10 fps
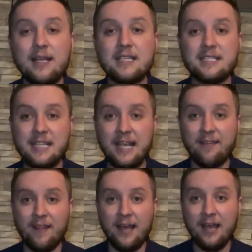
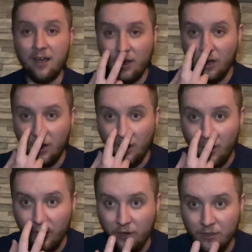Sitting there,
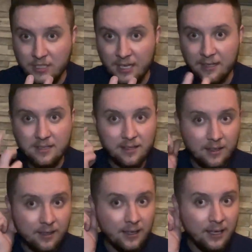eye contact,
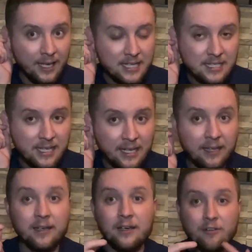
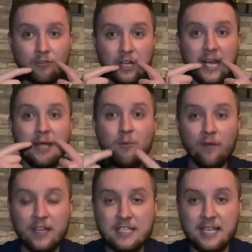listening, relaying what
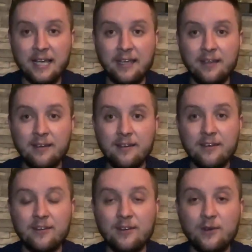they say
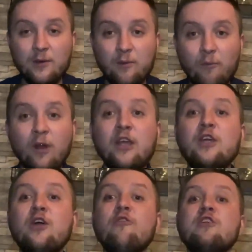will
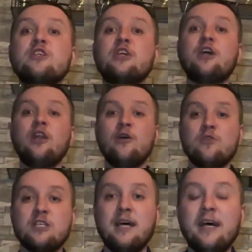encourage a
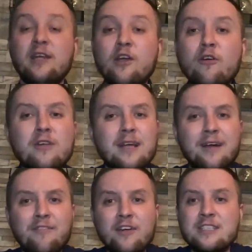closure and encourage a
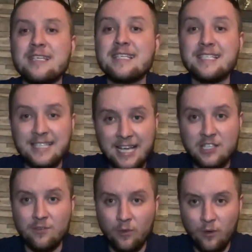very
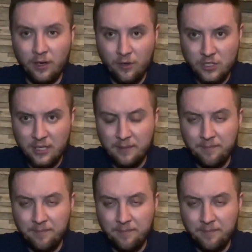successful closure.